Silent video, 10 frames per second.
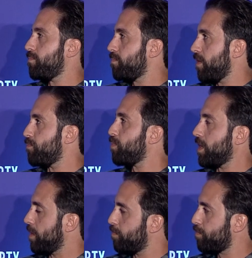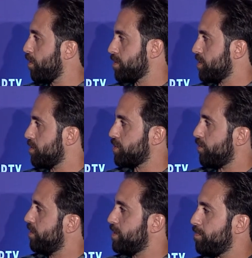have plenty of personal
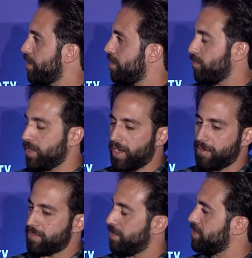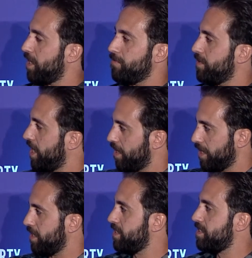stories, but we don't have enough time for that. I'll
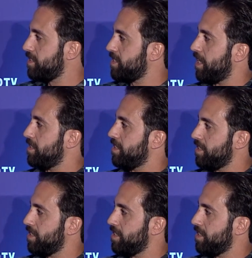let Tanya.